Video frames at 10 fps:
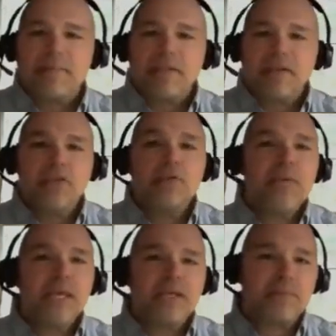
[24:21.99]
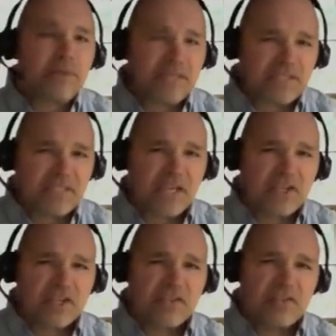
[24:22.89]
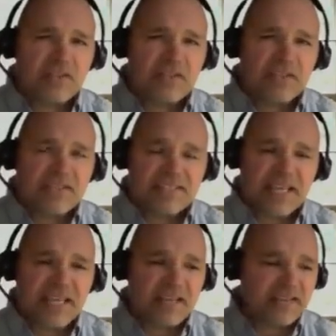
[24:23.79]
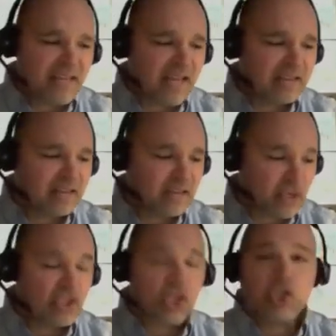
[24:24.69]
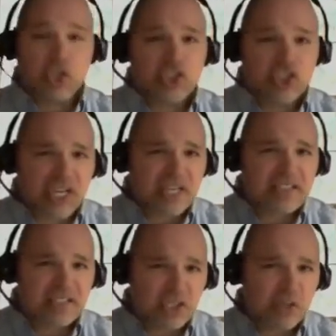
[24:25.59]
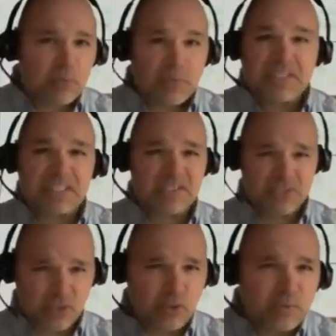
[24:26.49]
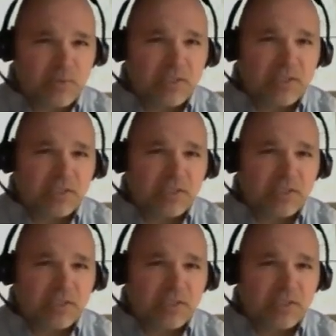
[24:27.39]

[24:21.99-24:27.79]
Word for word: You make a presentation saying that there's a good chance the human race is doomed.